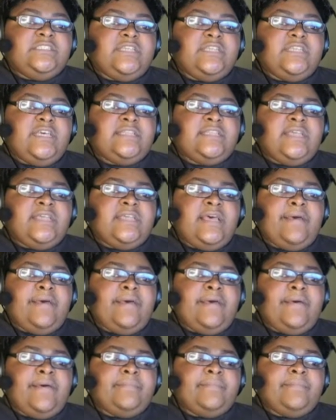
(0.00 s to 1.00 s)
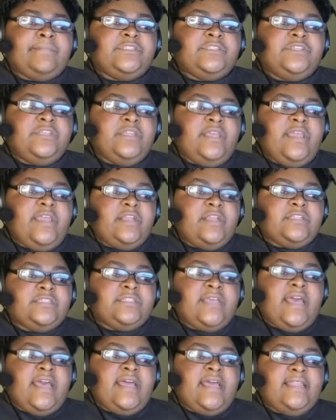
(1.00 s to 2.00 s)
because two of the characters
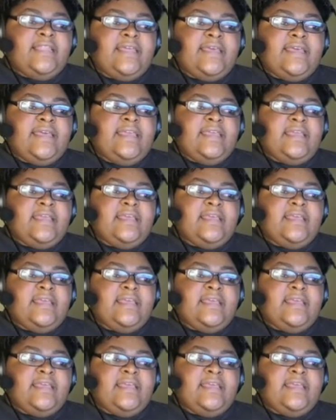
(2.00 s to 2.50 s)
got like